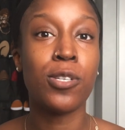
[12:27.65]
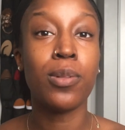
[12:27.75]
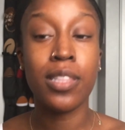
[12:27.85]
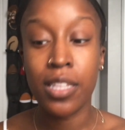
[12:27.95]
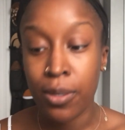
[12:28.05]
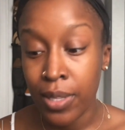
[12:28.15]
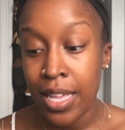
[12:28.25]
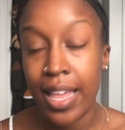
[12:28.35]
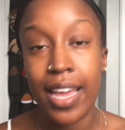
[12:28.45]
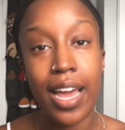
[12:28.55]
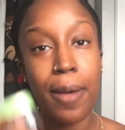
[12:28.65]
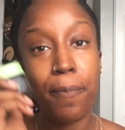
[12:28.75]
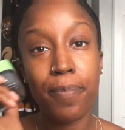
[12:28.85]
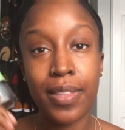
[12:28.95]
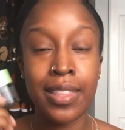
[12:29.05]
So literally, like,
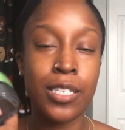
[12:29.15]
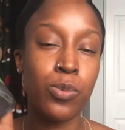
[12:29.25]
this